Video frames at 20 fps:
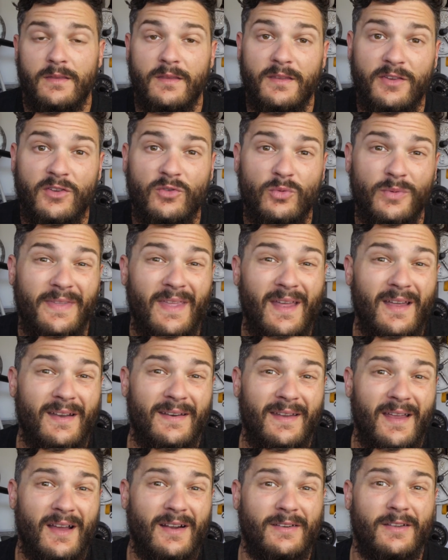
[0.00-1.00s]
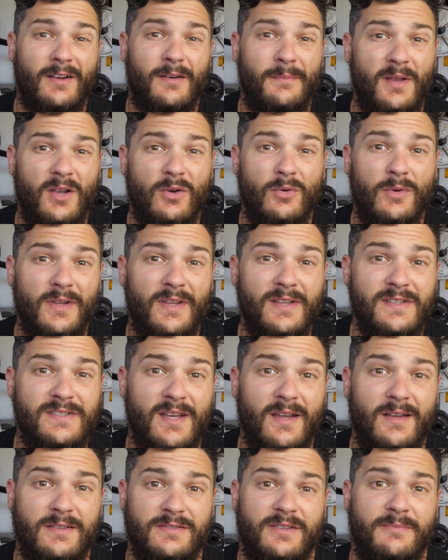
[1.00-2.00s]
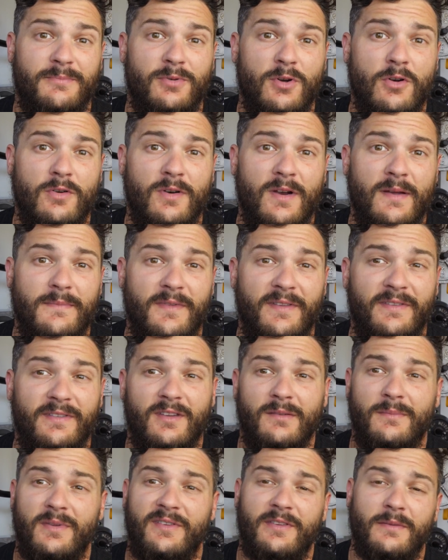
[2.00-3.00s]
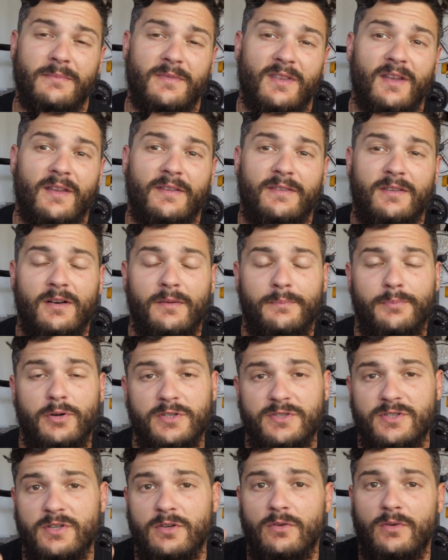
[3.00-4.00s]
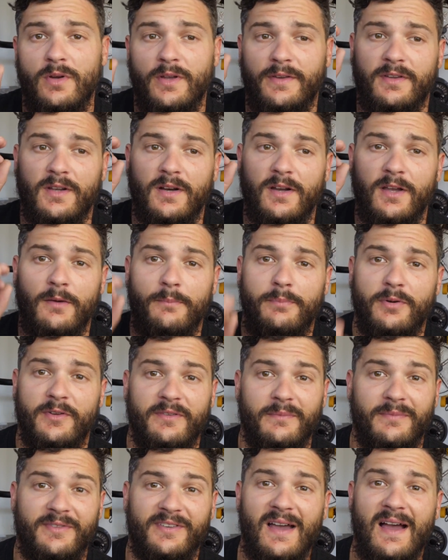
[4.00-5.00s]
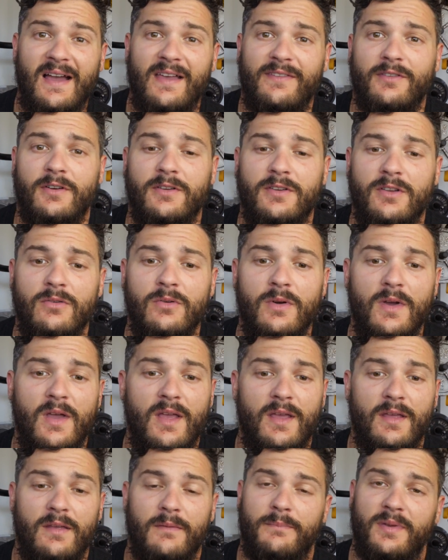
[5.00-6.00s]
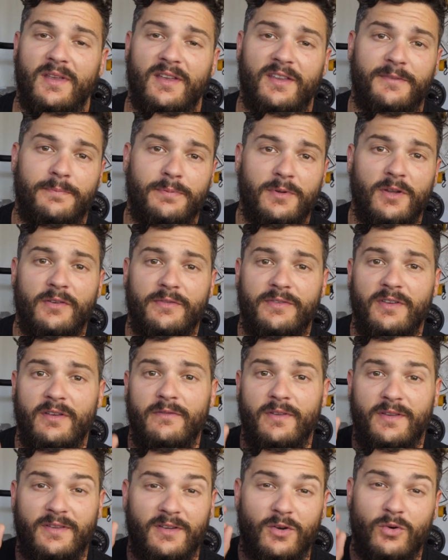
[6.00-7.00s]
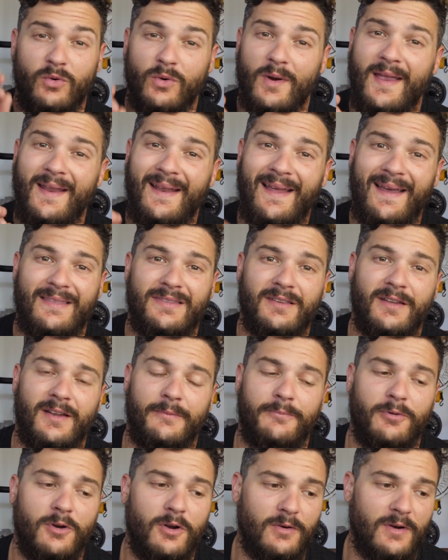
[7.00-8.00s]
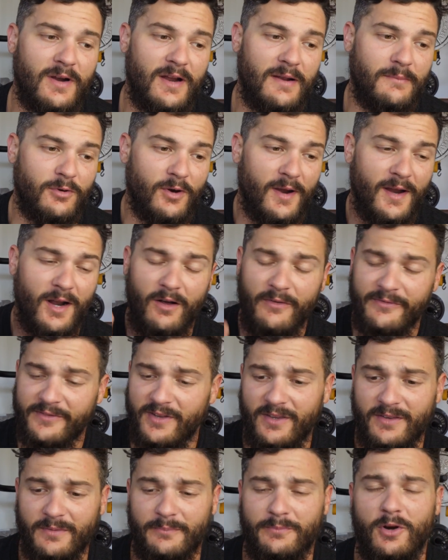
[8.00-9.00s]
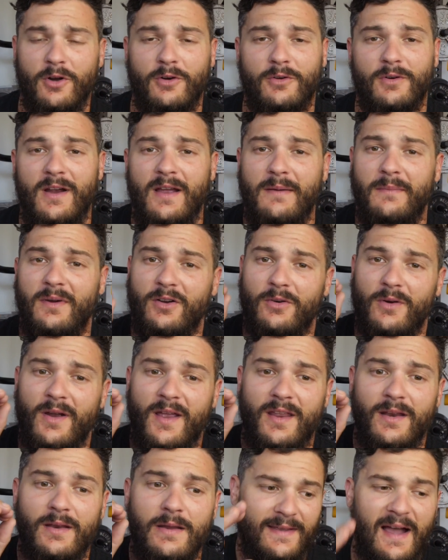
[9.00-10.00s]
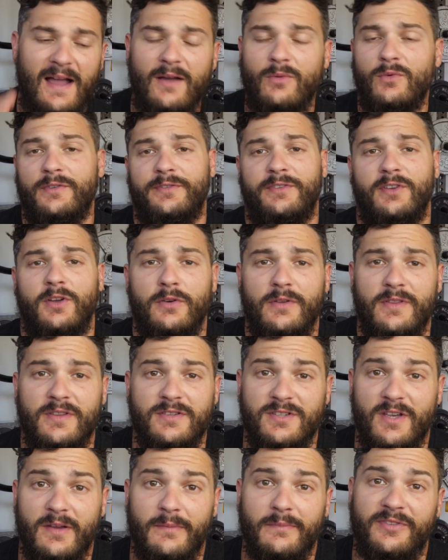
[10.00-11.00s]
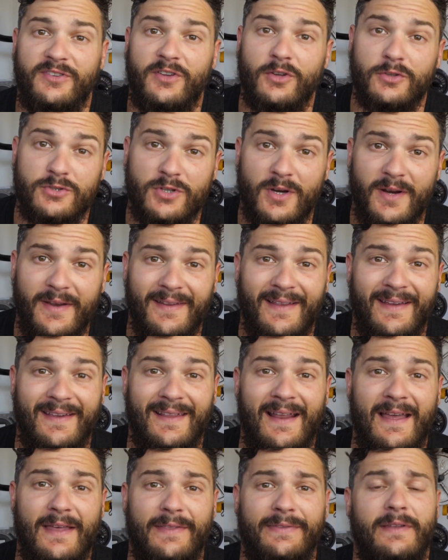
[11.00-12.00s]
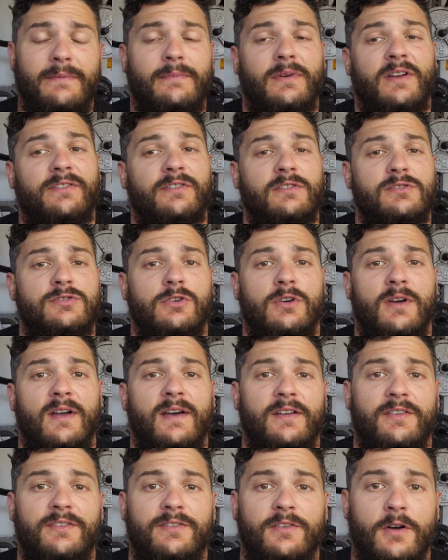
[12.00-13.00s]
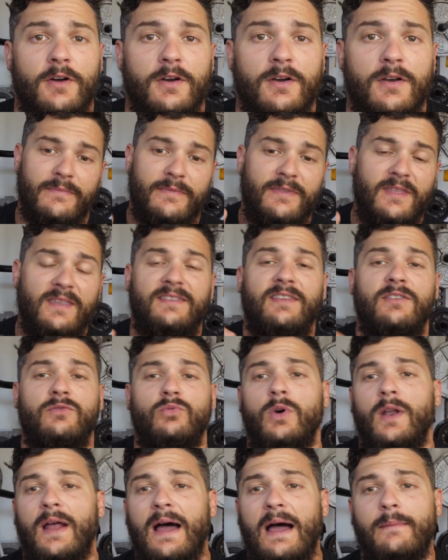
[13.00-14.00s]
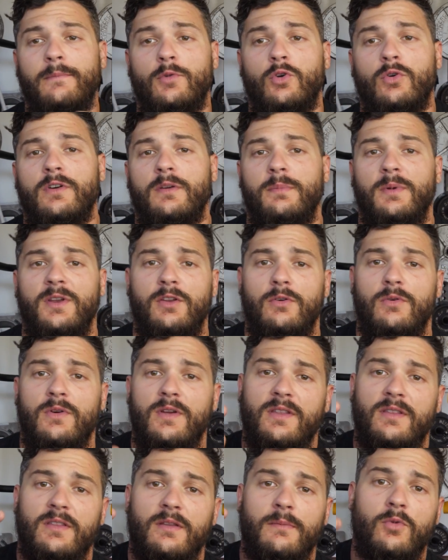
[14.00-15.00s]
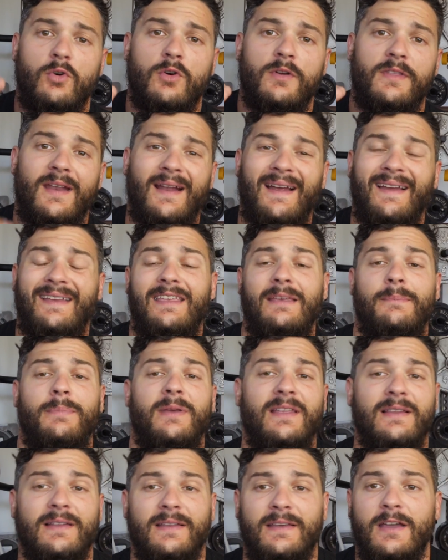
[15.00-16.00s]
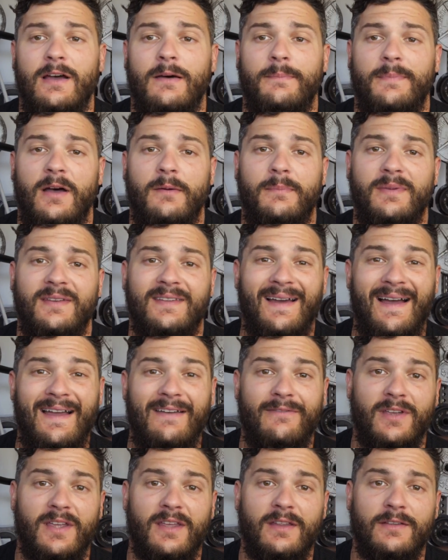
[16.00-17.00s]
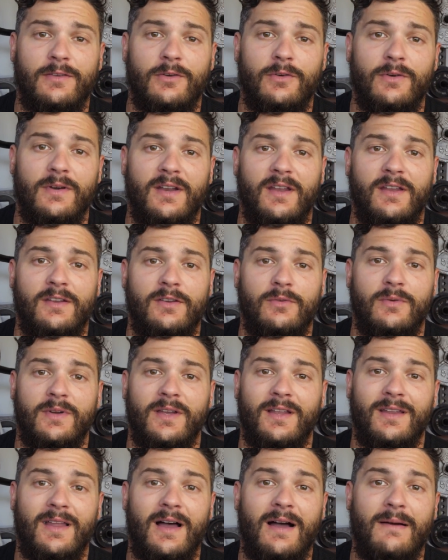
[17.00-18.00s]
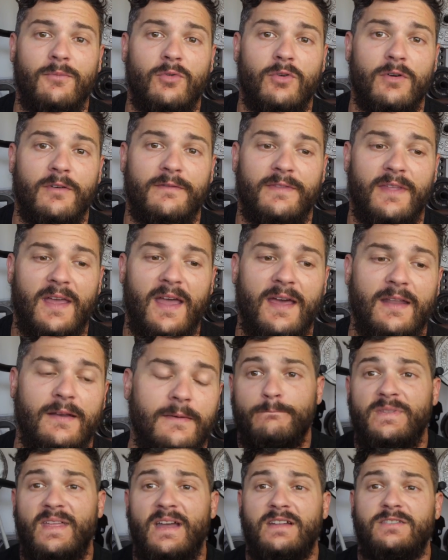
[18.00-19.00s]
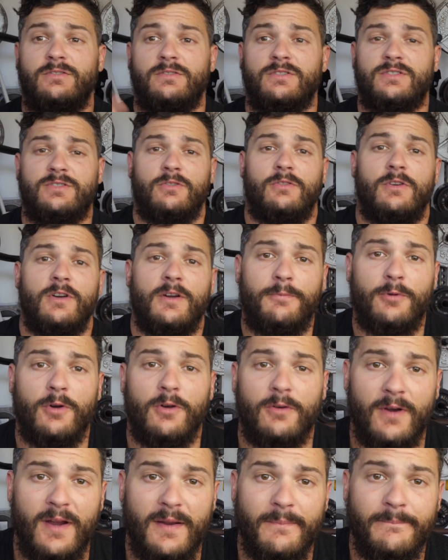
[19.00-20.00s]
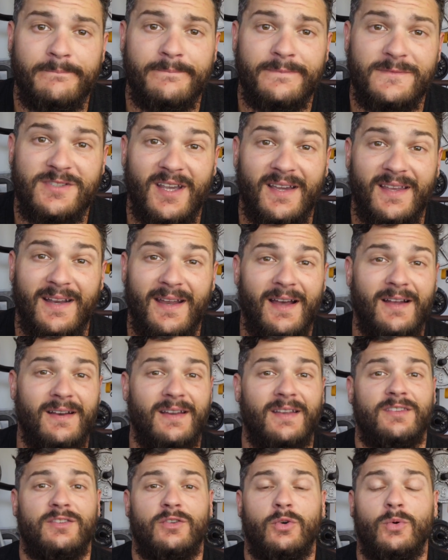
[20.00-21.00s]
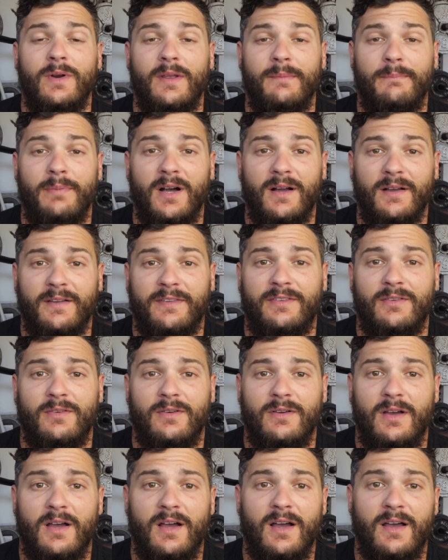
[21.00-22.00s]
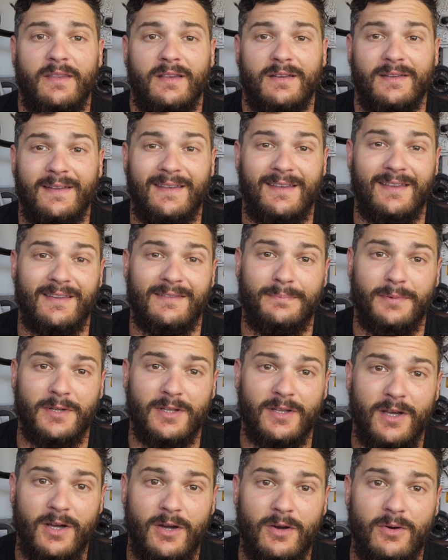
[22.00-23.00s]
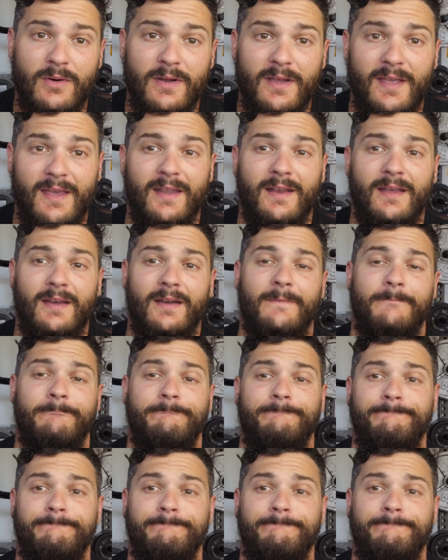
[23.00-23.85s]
And this is without a doubt gonna be a really challenging program. This is gonna be something that's gonna push you, it's gonna help put some size on you, be explosive. It's a great athletic program, great off-season program, a great guy wants to go to the gym, still train like an athlete, but isn't sure how to start. This is what I'm going to be doing the more that I keep healing up. I'll be diving into it and doing a lot more of that. That's your Destroyer program. Check it out, it's 20 bucks. The link is below, and